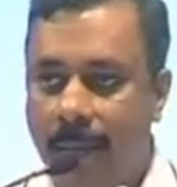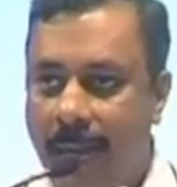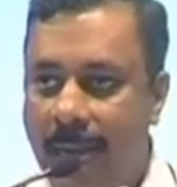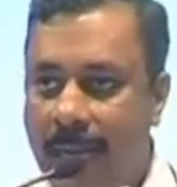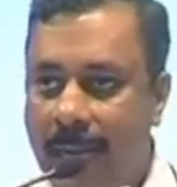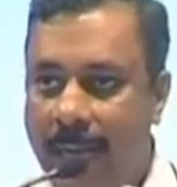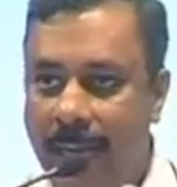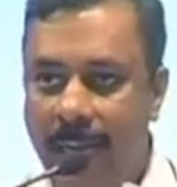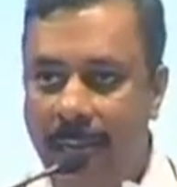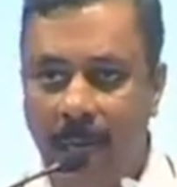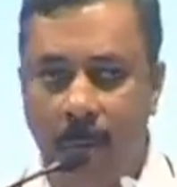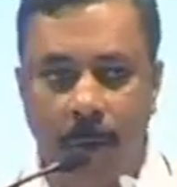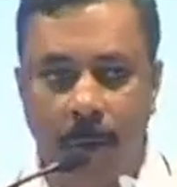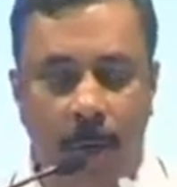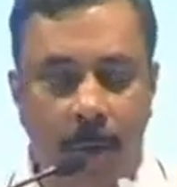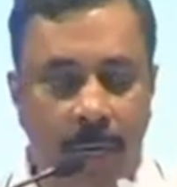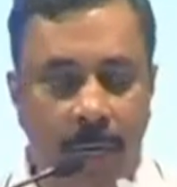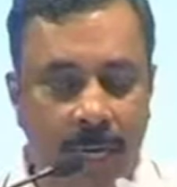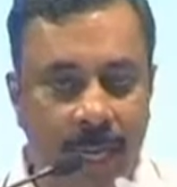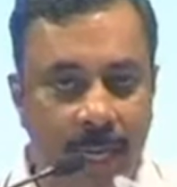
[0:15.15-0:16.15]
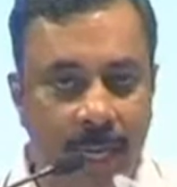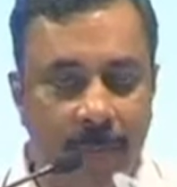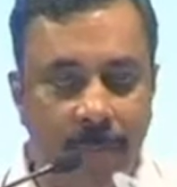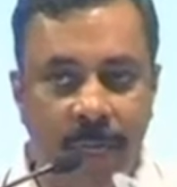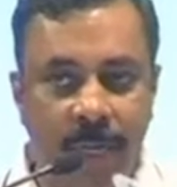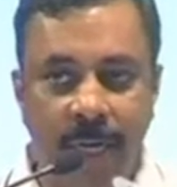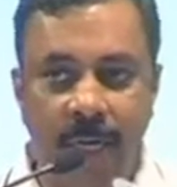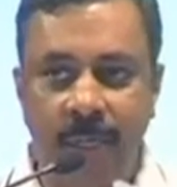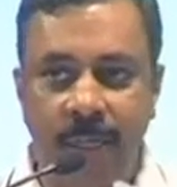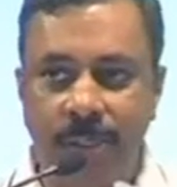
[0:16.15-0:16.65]
take about
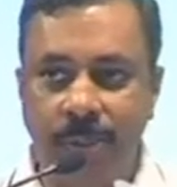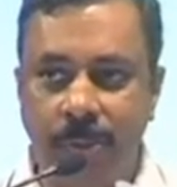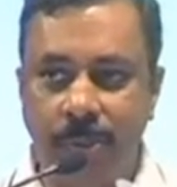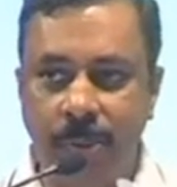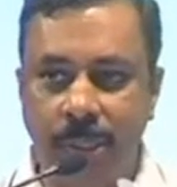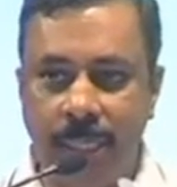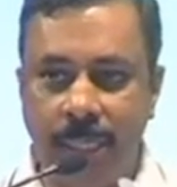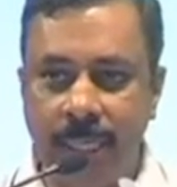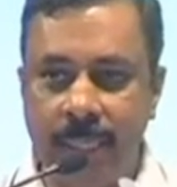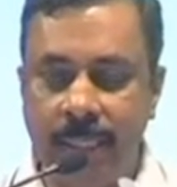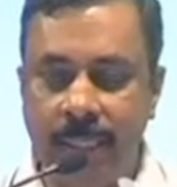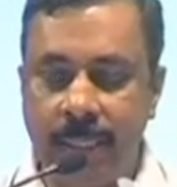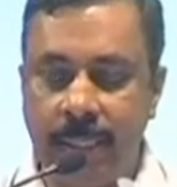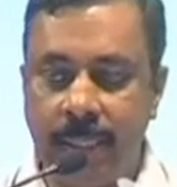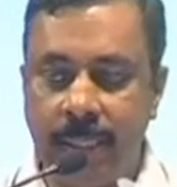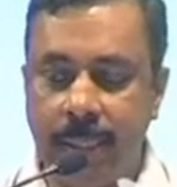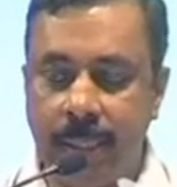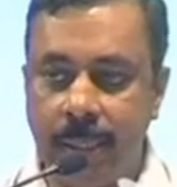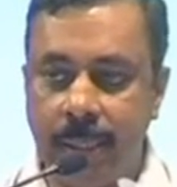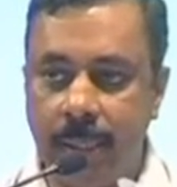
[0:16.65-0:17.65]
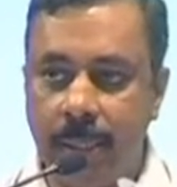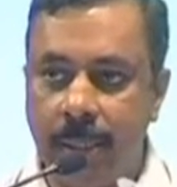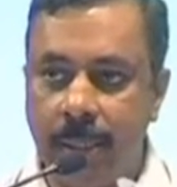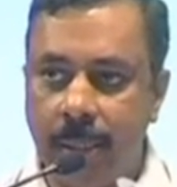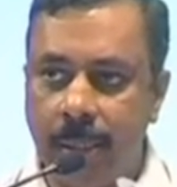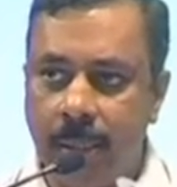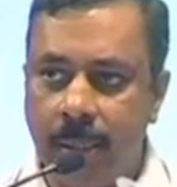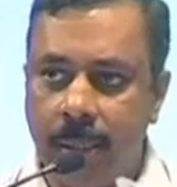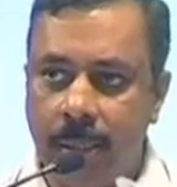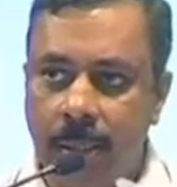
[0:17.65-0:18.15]
10 minutes to just
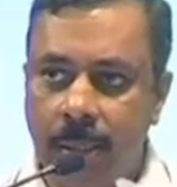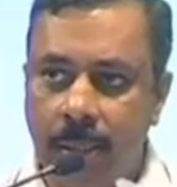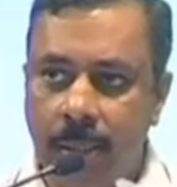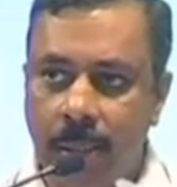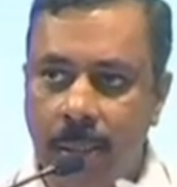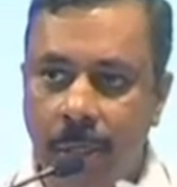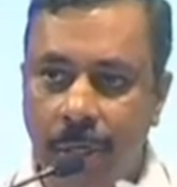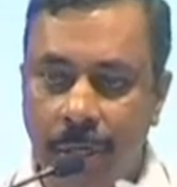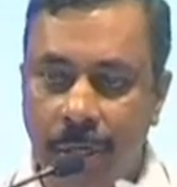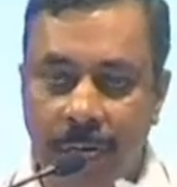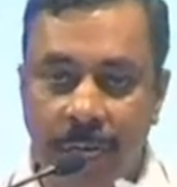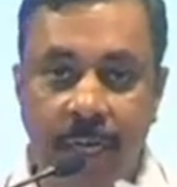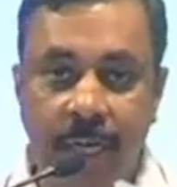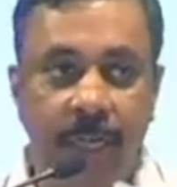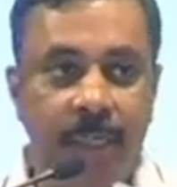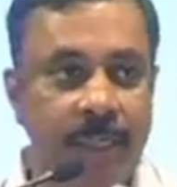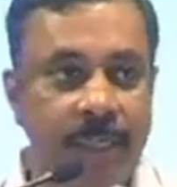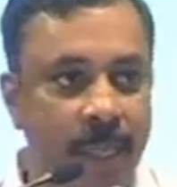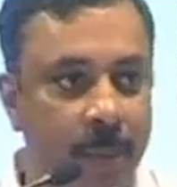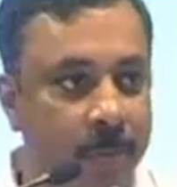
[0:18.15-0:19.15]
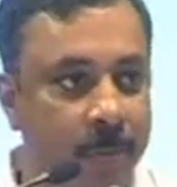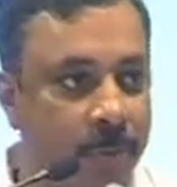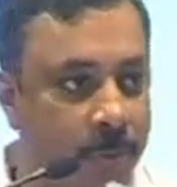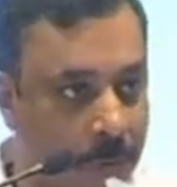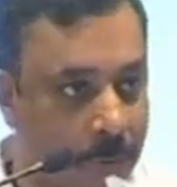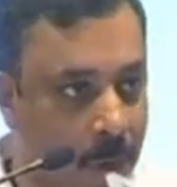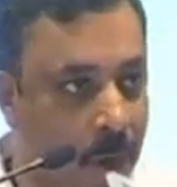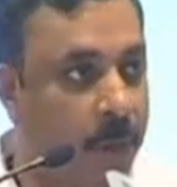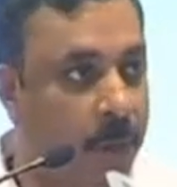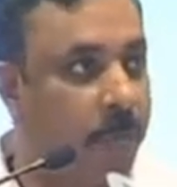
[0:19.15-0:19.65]
trigger some
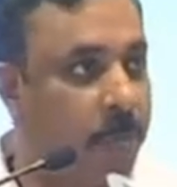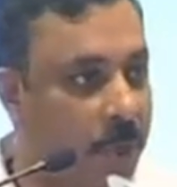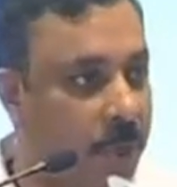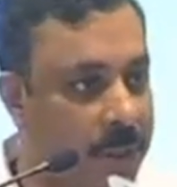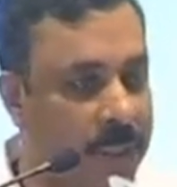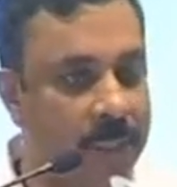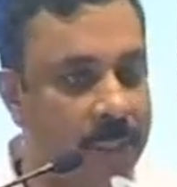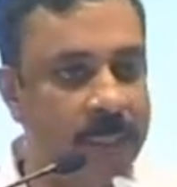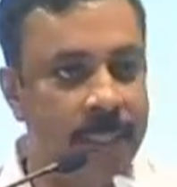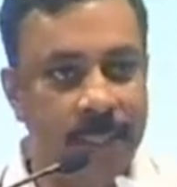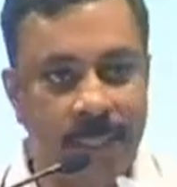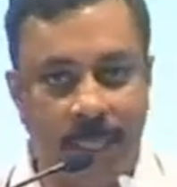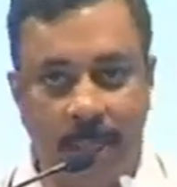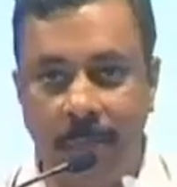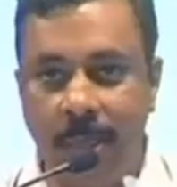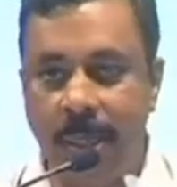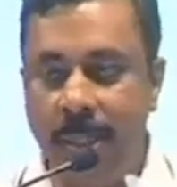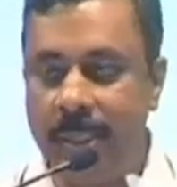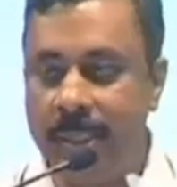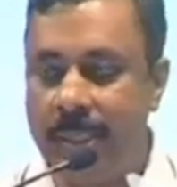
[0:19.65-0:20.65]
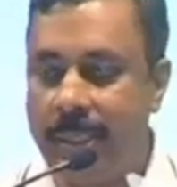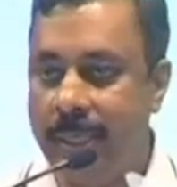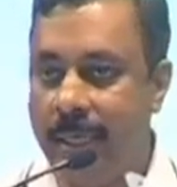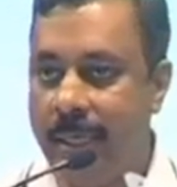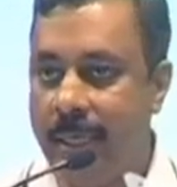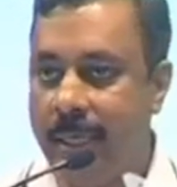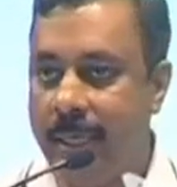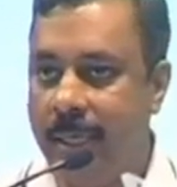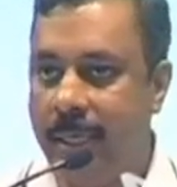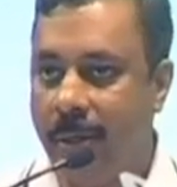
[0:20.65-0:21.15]
thought processes amongst
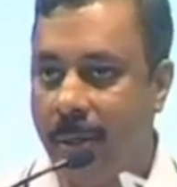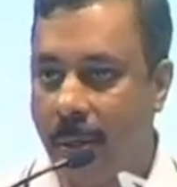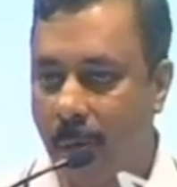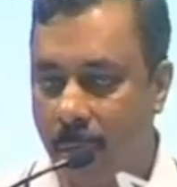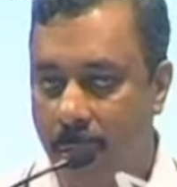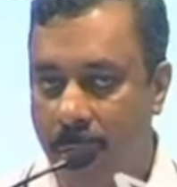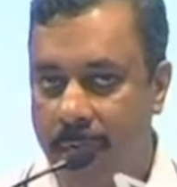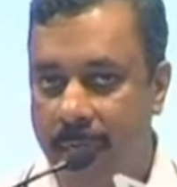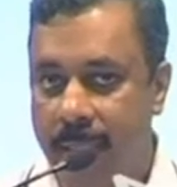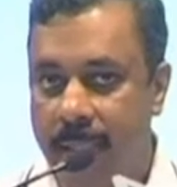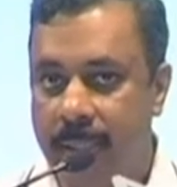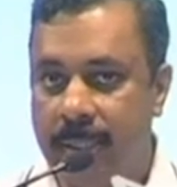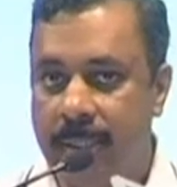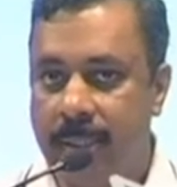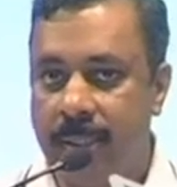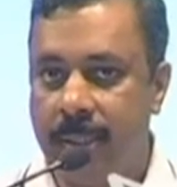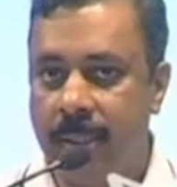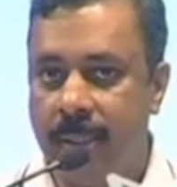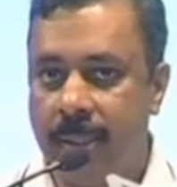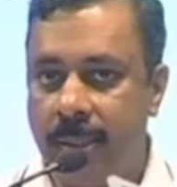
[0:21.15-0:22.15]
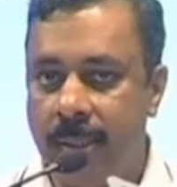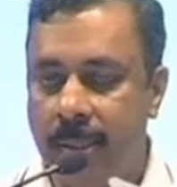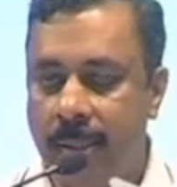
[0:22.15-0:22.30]
the audience.